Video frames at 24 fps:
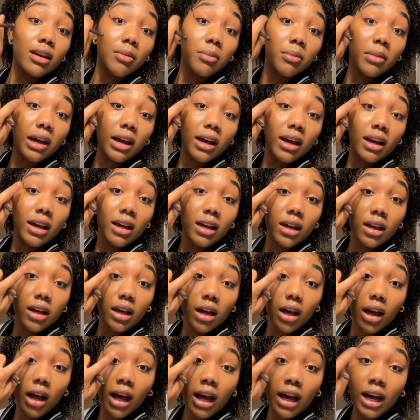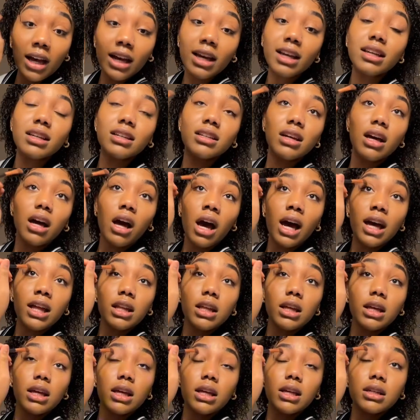my
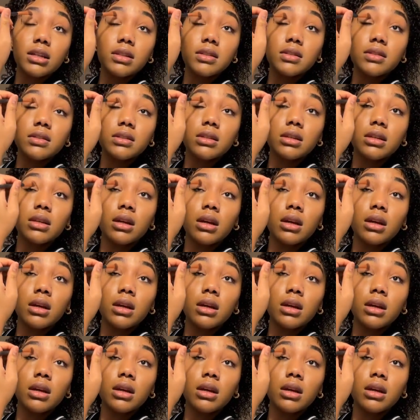eyelids.